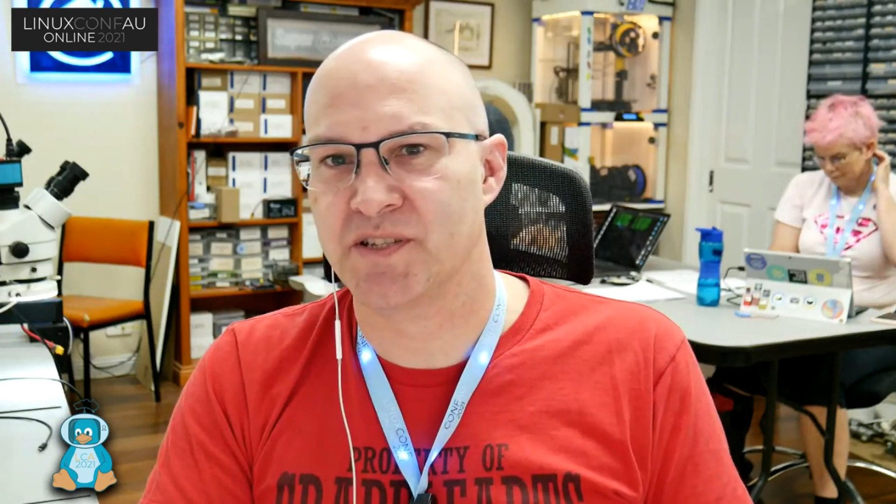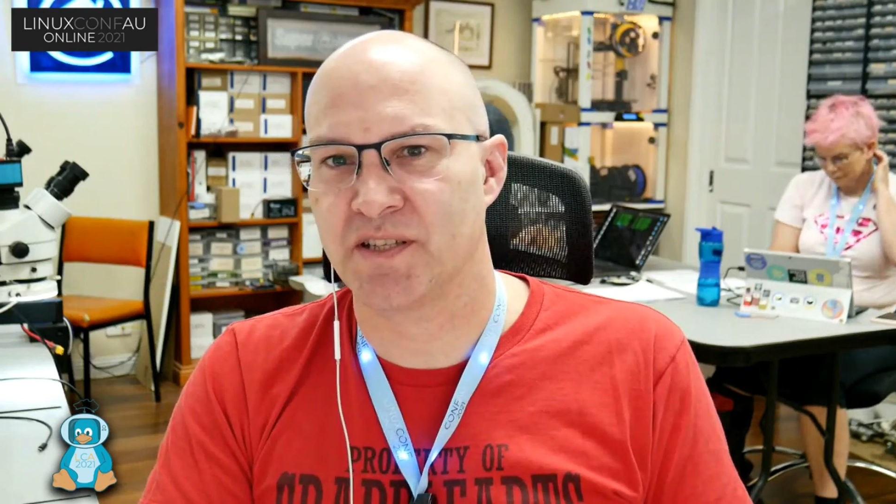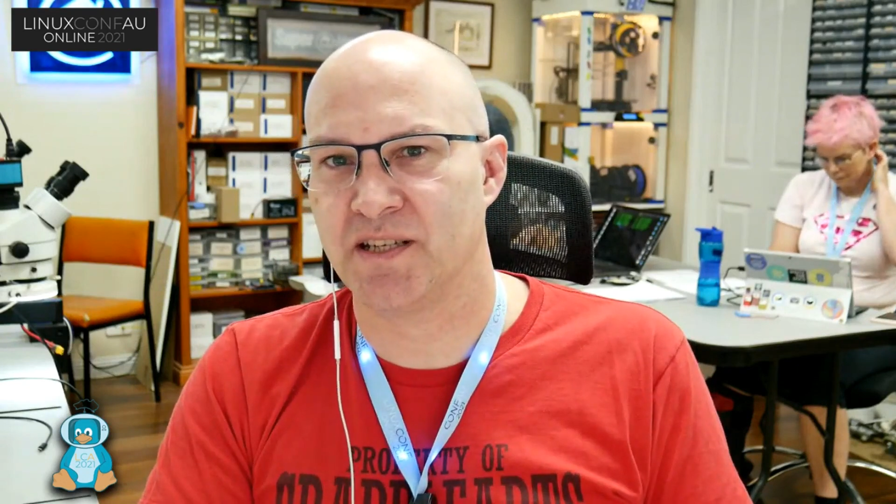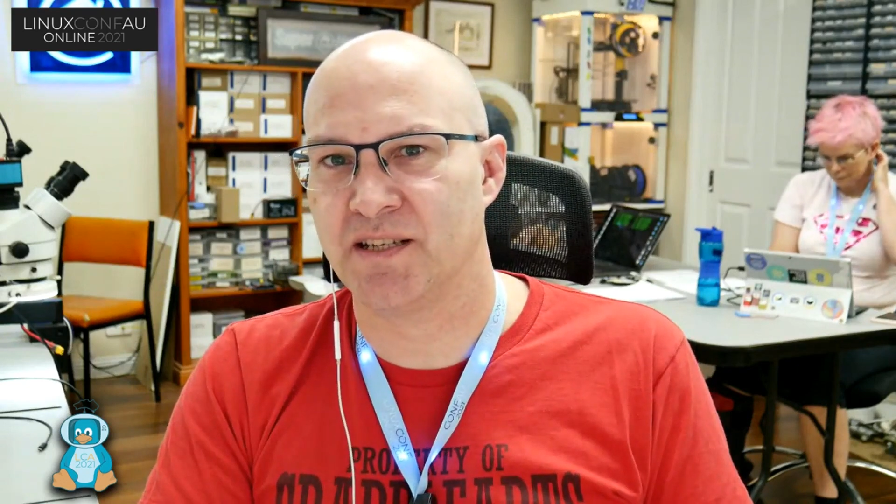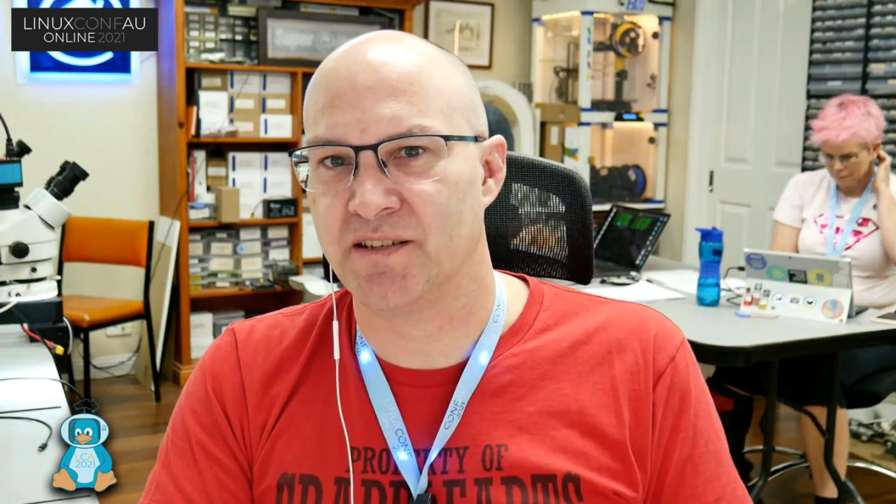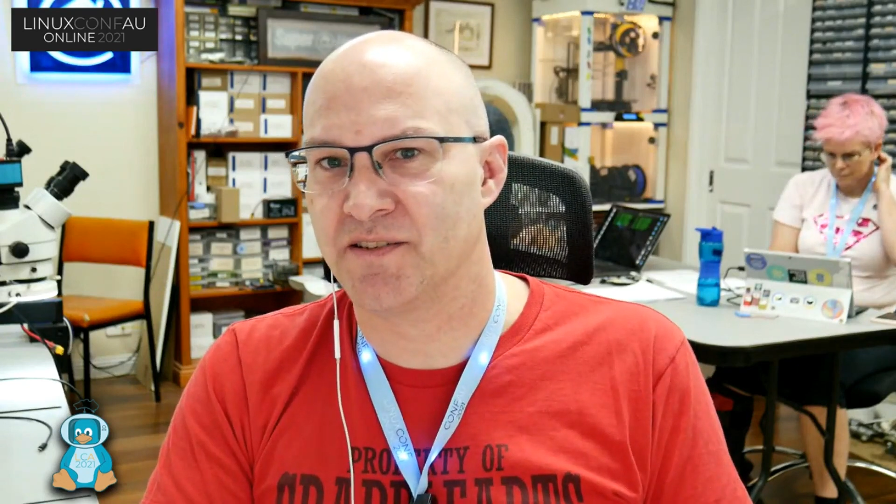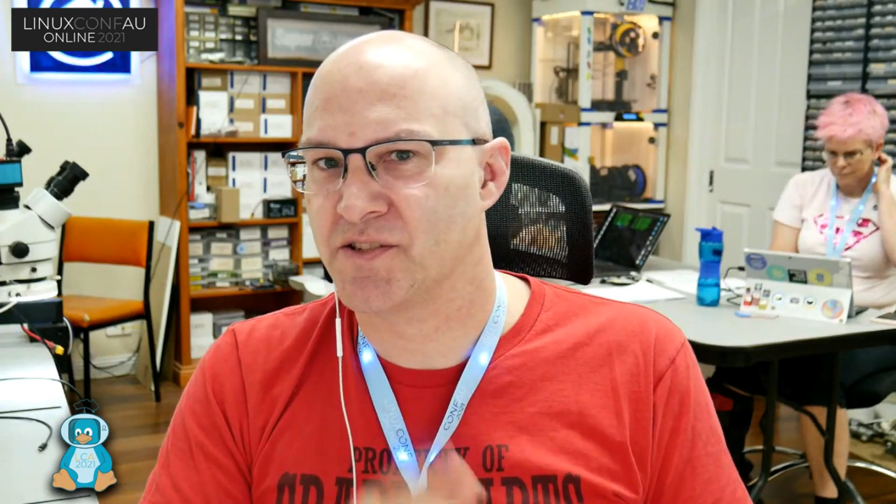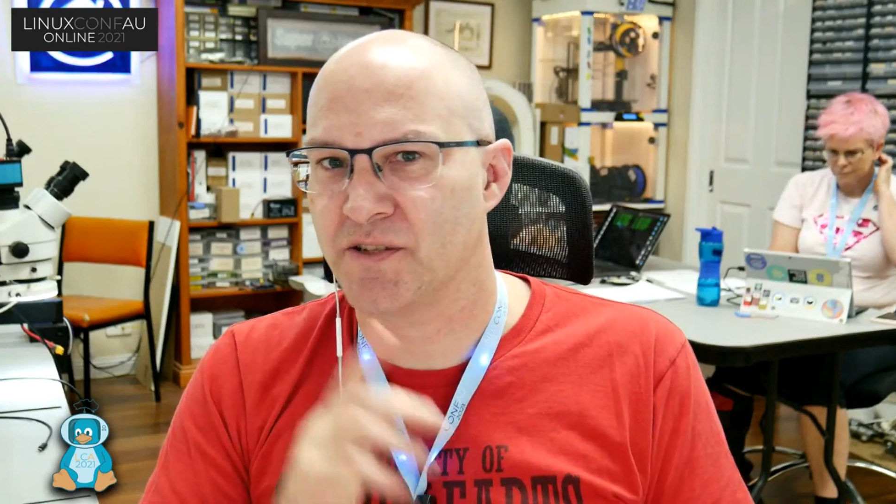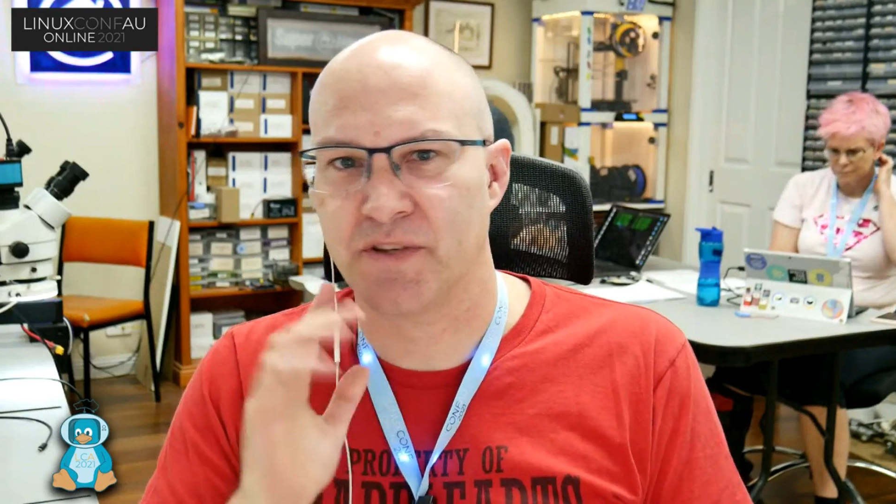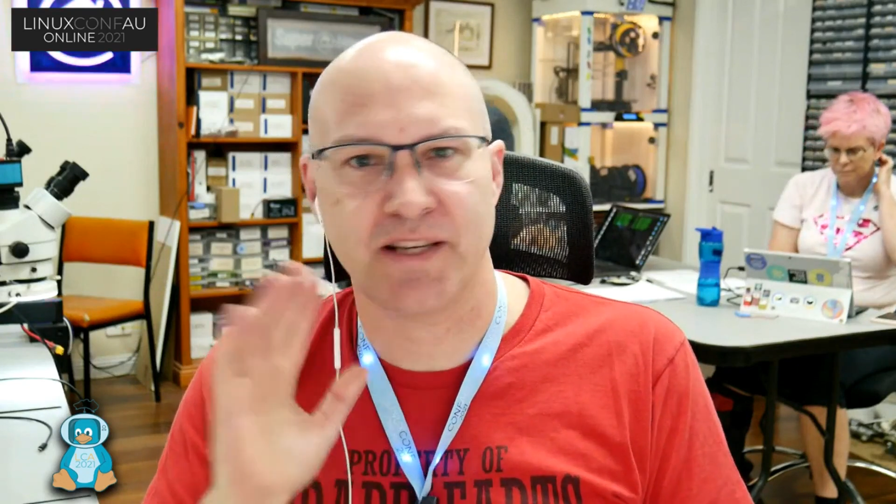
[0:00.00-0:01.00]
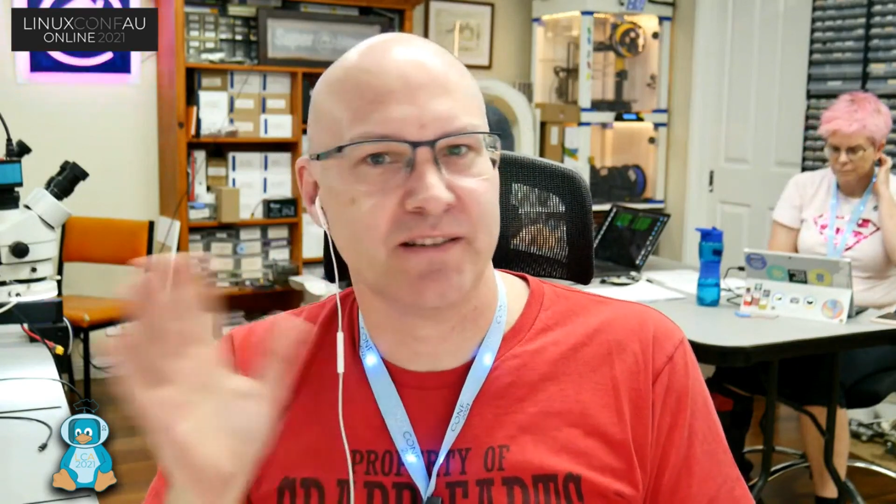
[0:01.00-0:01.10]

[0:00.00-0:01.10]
at the end. So for now,